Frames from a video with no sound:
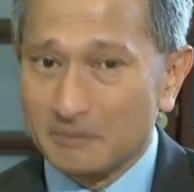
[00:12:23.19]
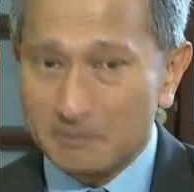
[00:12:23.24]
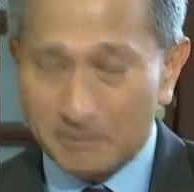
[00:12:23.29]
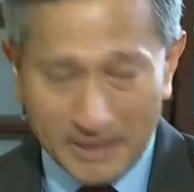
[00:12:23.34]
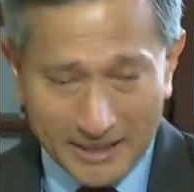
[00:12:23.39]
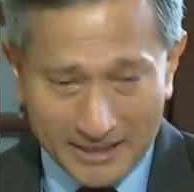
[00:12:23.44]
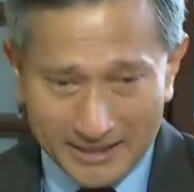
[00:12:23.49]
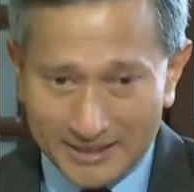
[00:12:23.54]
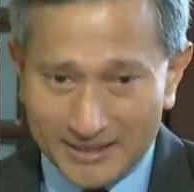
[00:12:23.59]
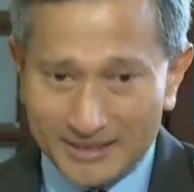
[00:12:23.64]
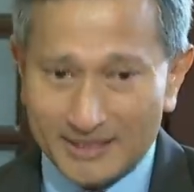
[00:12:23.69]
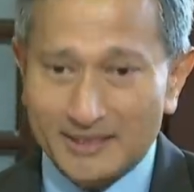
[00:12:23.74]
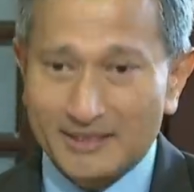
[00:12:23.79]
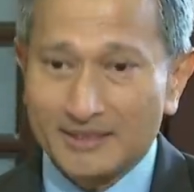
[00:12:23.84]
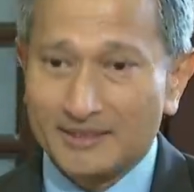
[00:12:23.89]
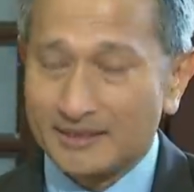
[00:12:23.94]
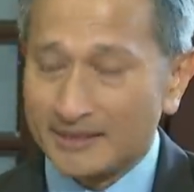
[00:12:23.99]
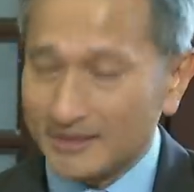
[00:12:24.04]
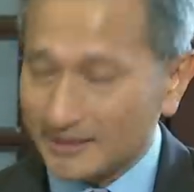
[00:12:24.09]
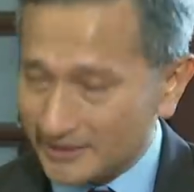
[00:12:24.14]
But
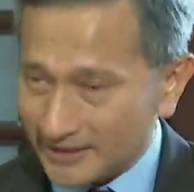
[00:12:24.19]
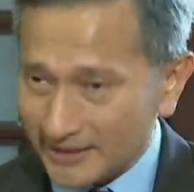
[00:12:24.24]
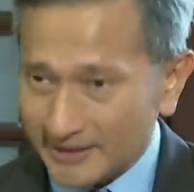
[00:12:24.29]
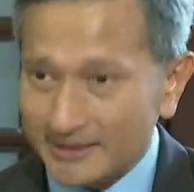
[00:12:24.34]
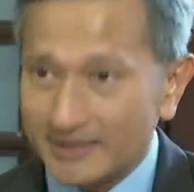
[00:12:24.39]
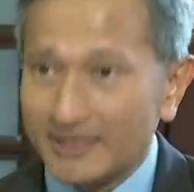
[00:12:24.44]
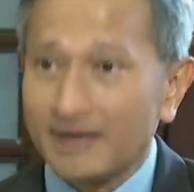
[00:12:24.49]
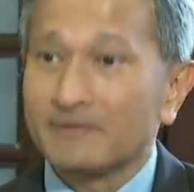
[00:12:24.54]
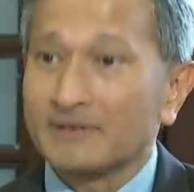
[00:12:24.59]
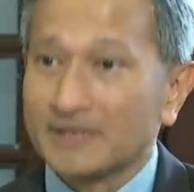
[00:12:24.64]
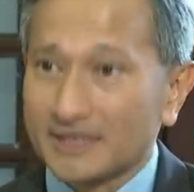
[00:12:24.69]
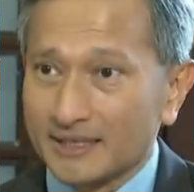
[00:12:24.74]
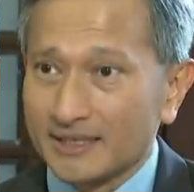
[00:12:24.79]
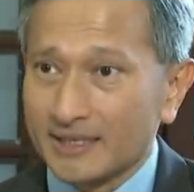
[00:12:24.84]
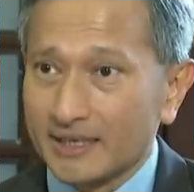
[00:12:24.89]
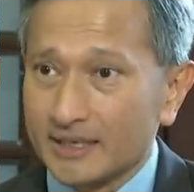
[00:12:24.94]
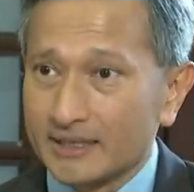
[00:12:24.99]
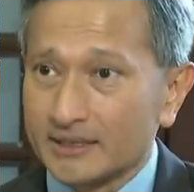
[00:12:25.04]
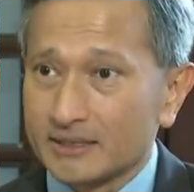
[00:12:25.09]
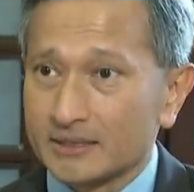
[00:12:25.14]
the ch
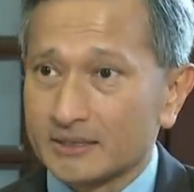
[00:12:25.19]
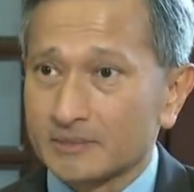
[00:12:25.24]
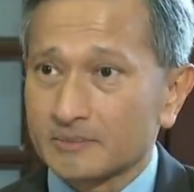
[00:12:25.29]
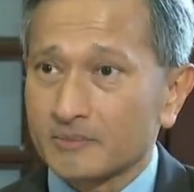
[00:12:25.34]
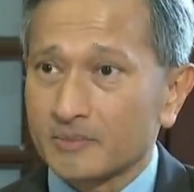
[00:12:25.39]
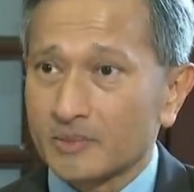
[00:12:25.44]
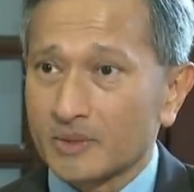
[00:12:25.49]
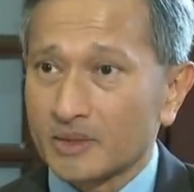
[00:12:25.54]
nevertheless,